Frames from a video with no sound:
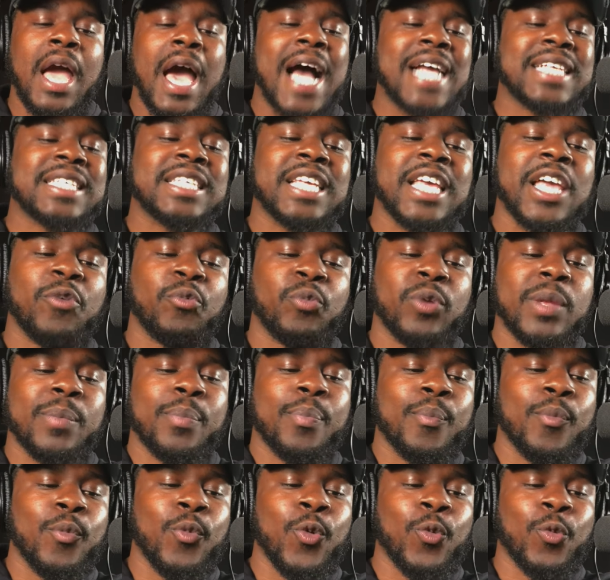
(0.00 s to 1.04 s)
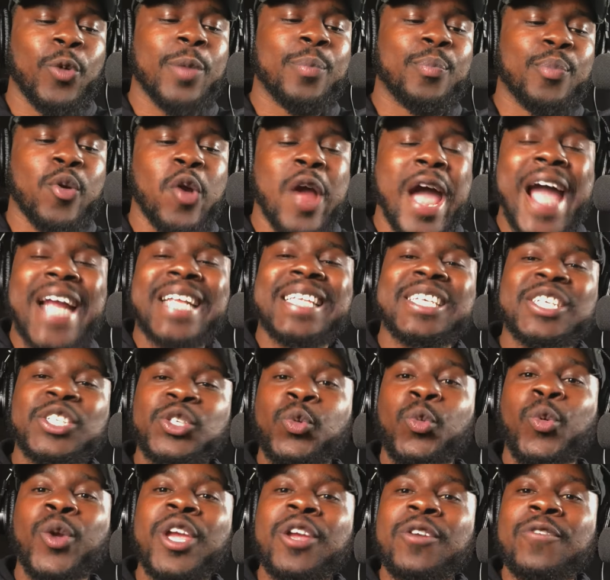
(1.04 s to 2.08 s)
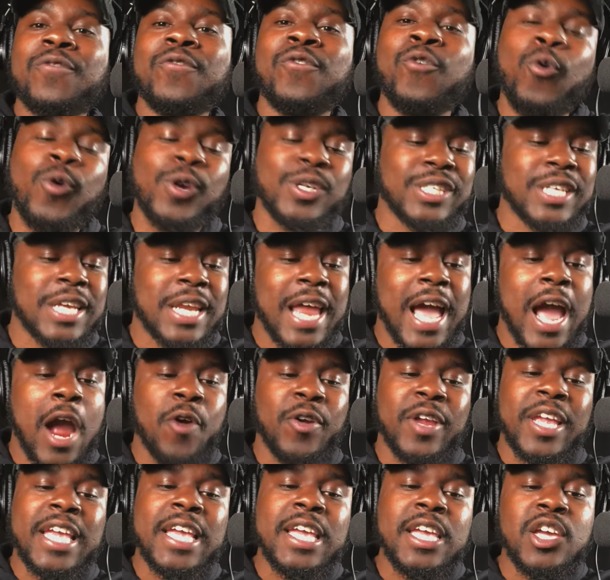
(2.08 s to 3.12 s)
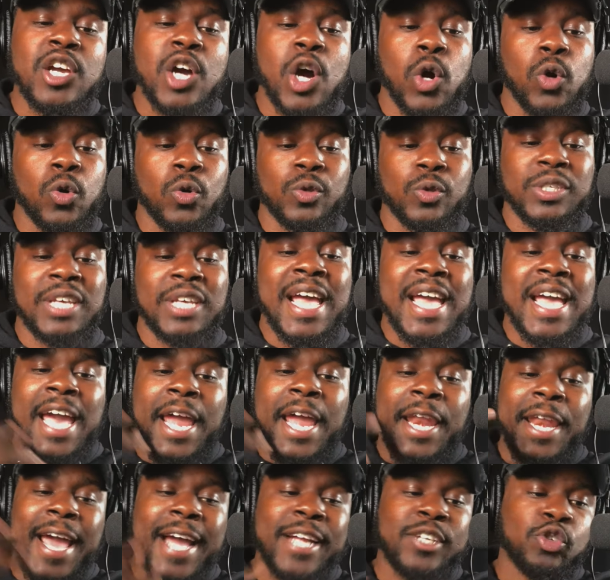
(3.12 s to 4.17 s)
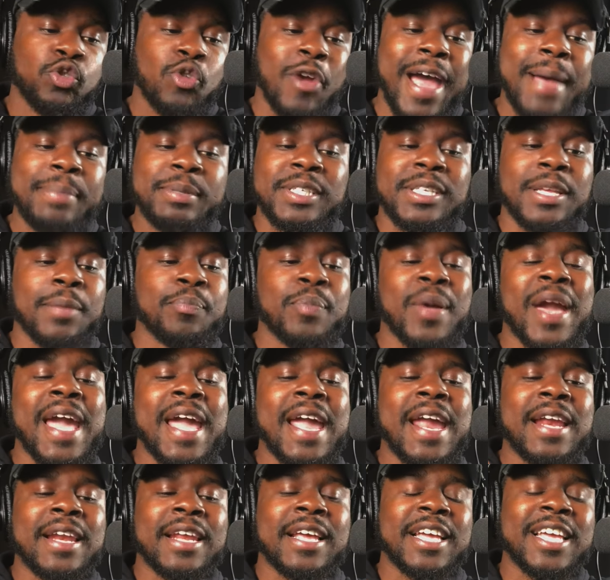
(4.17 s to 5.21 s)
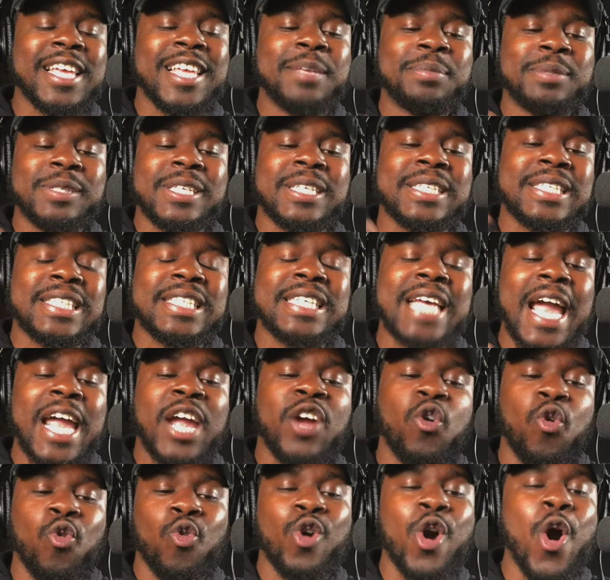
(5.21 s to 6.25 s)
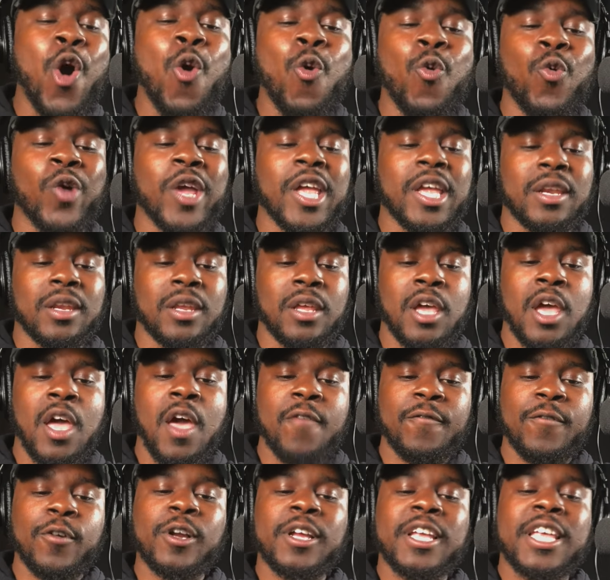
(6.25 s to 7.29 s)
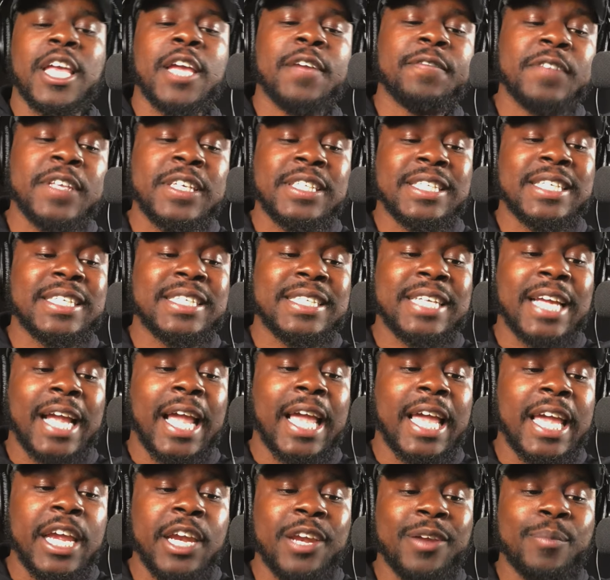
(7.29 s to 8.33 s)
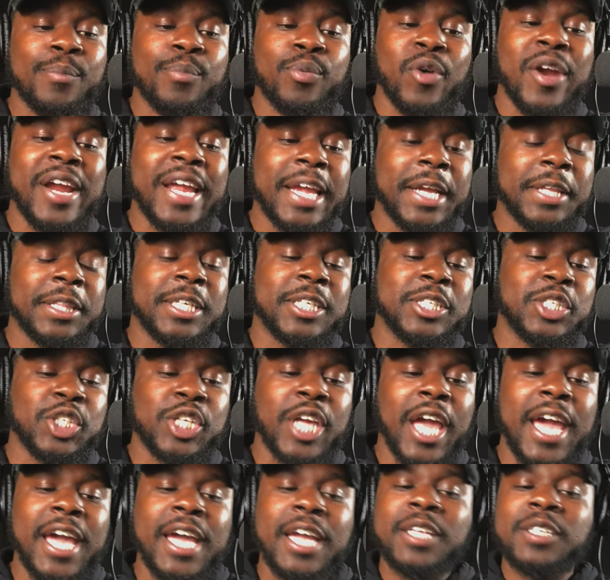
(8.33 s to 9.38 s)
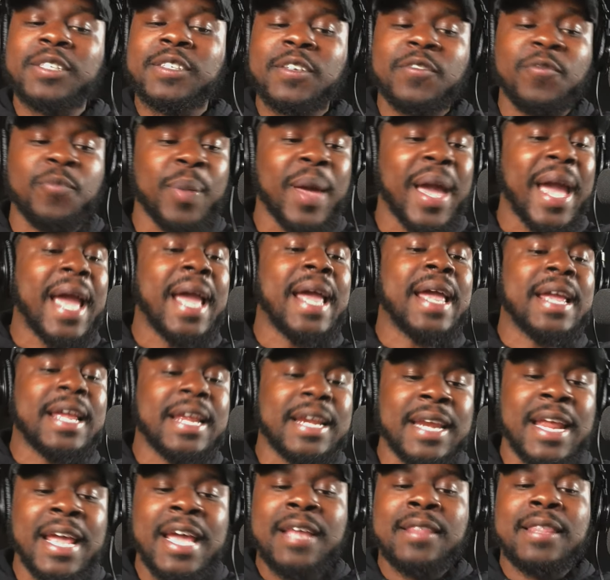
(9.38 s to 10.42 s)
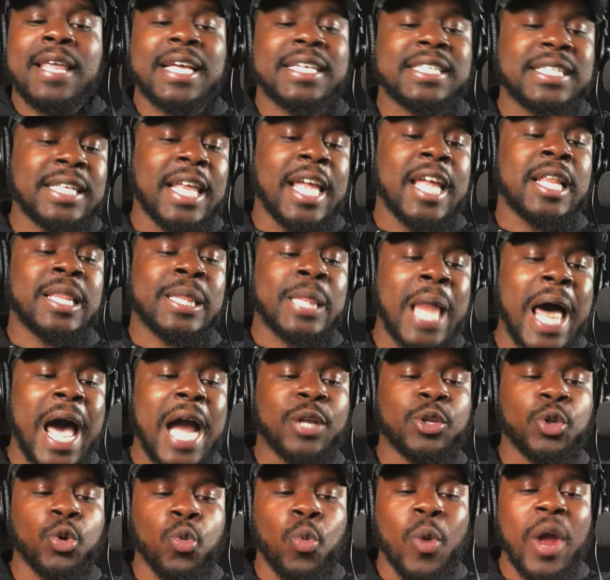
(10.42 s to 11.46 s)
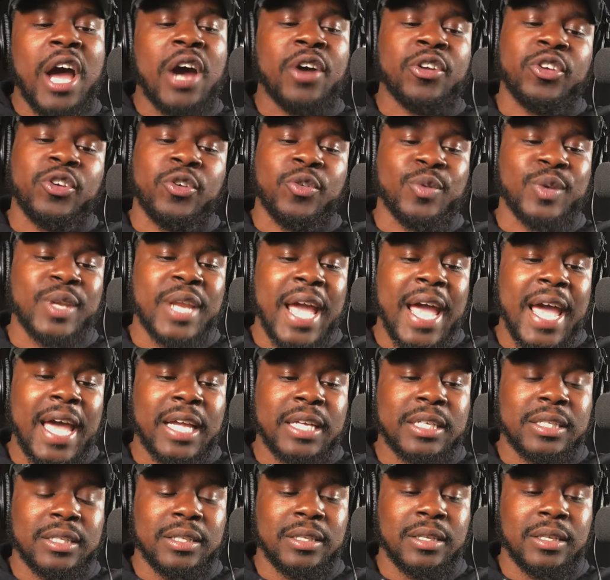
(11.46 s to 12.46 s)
I said we we practice reinforcing our egos, and that traps the pain and keeps the cycle going. Forgiveness is the key to breaking the chains of pain that stay locked around your neck.